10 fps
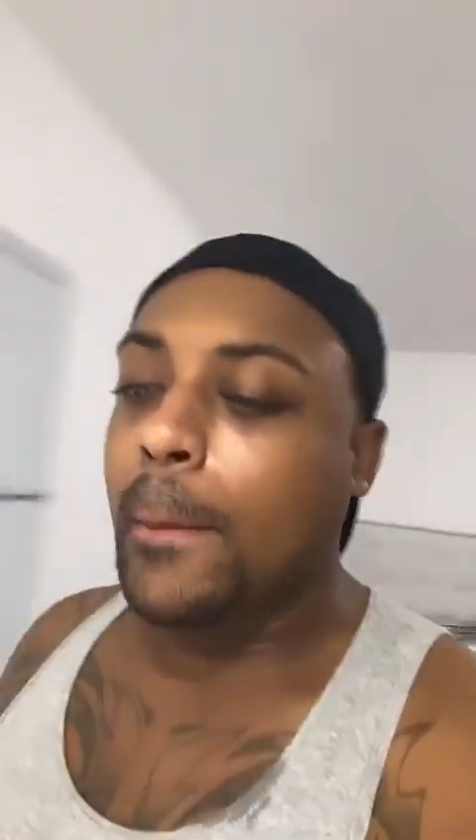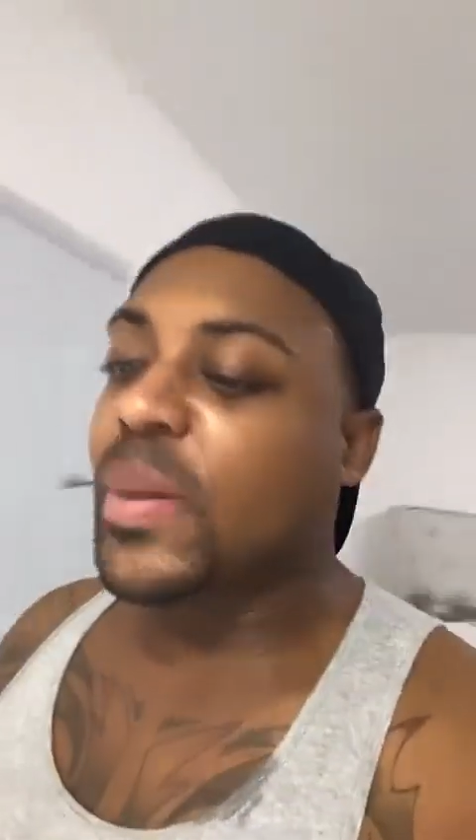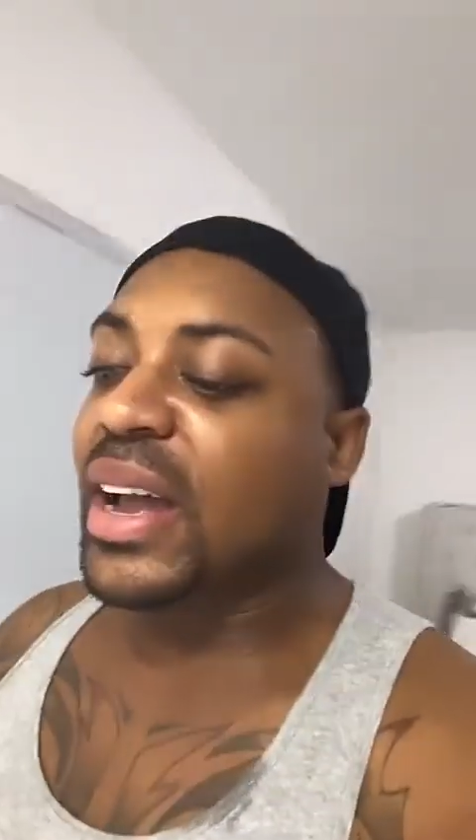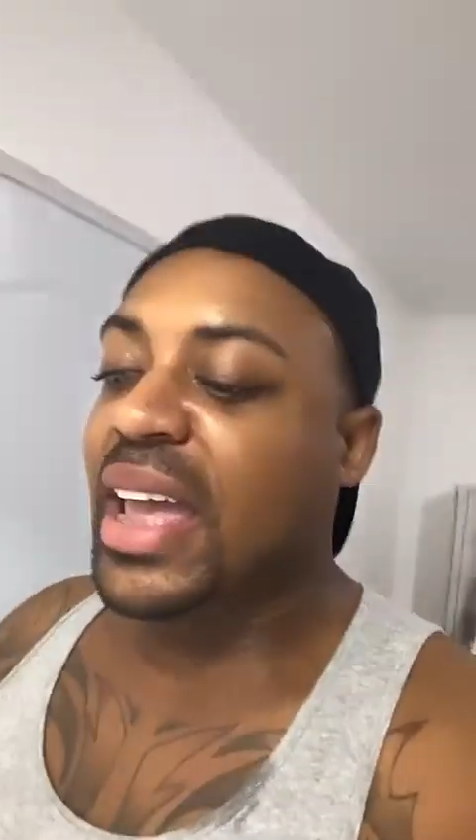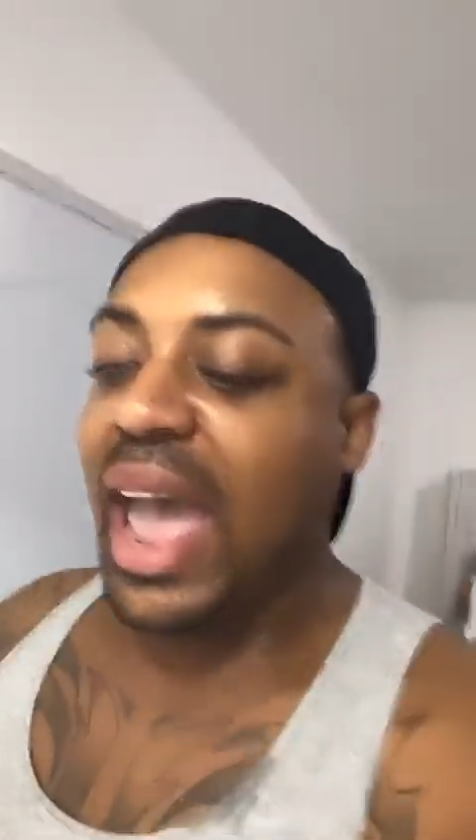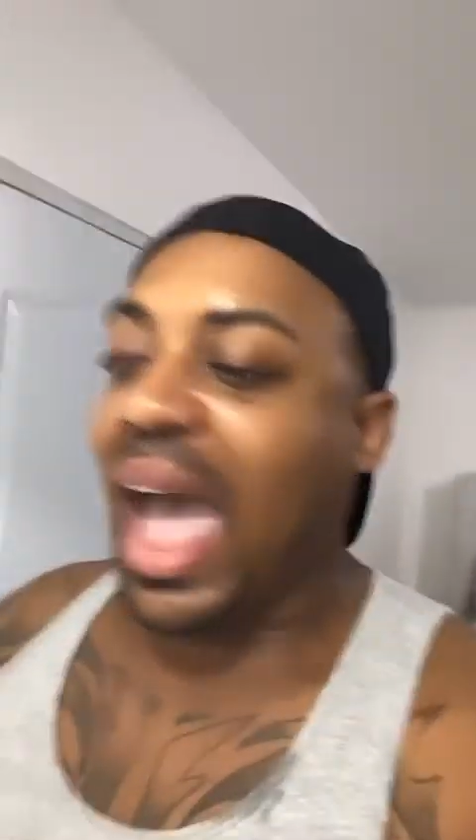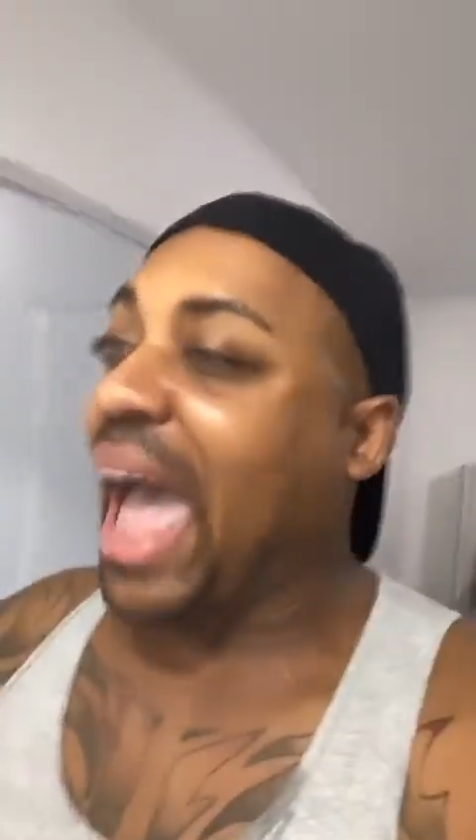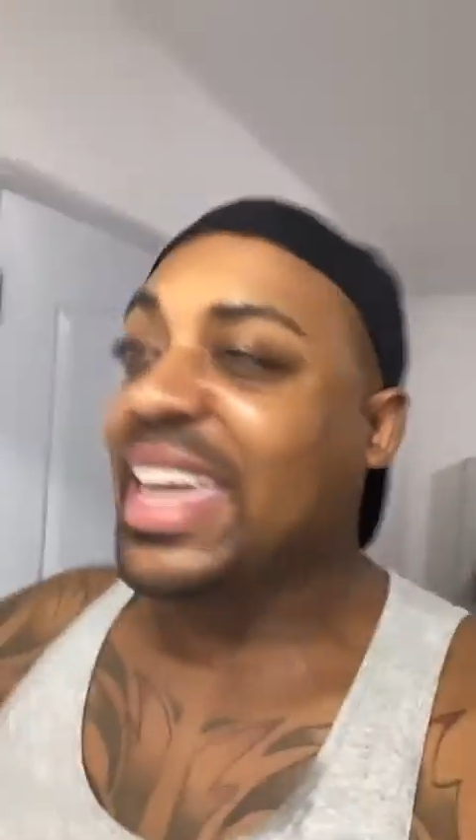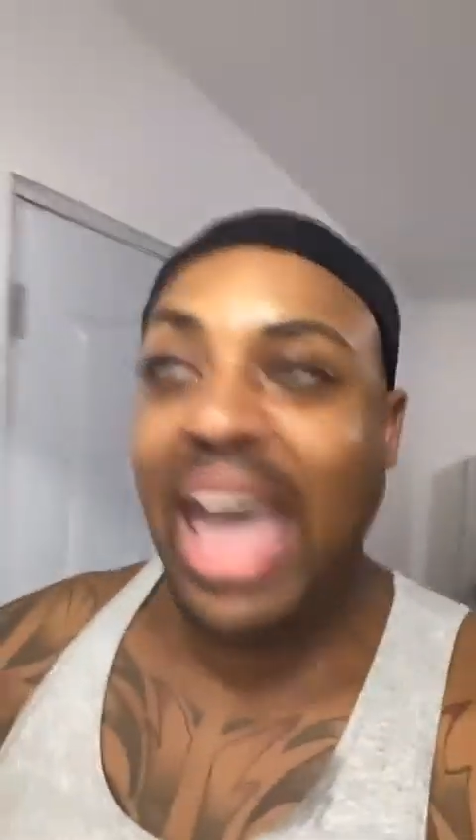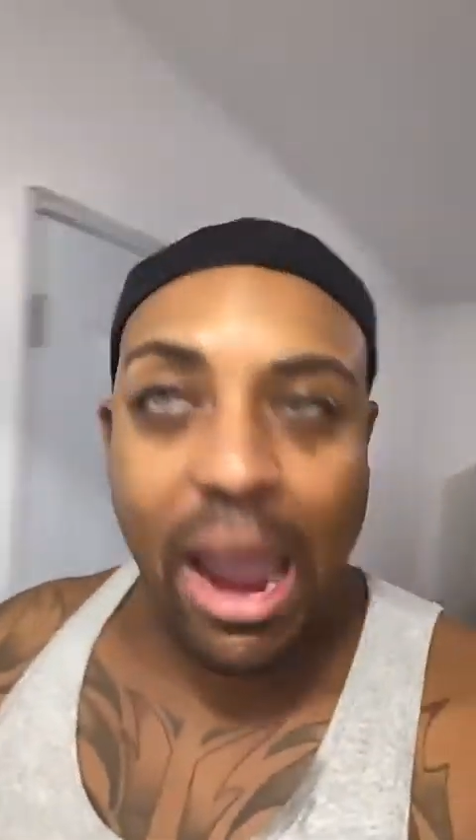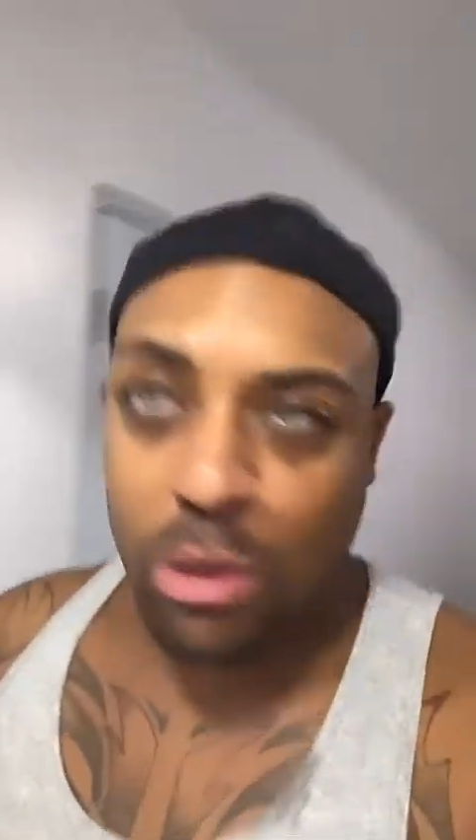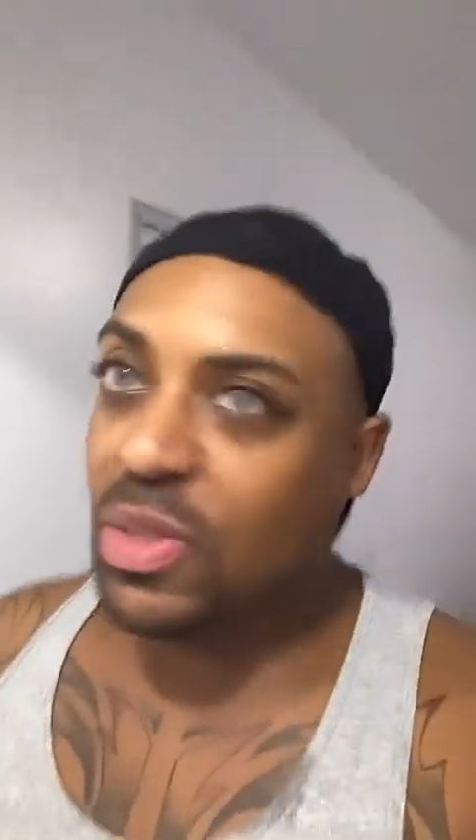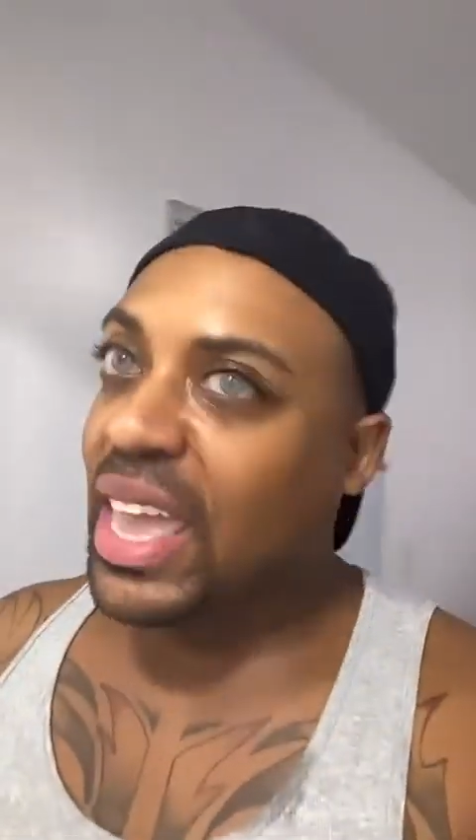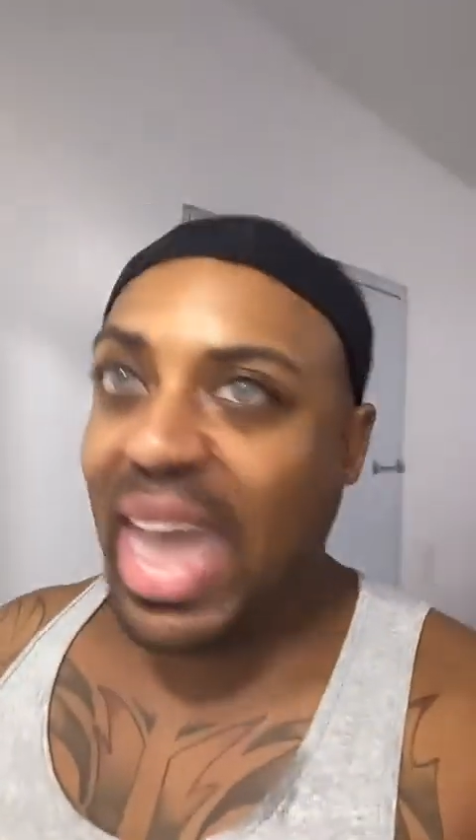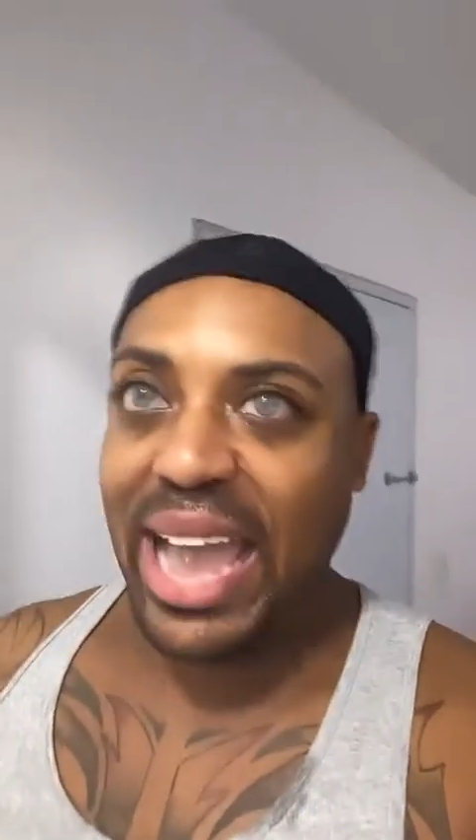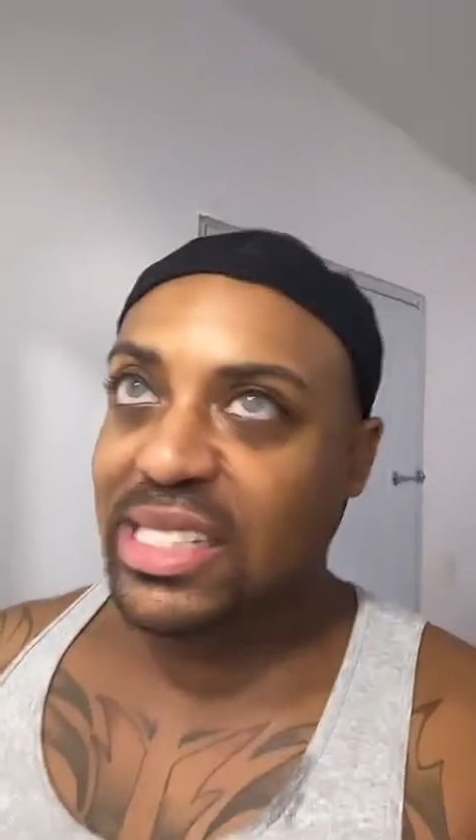but I gathered they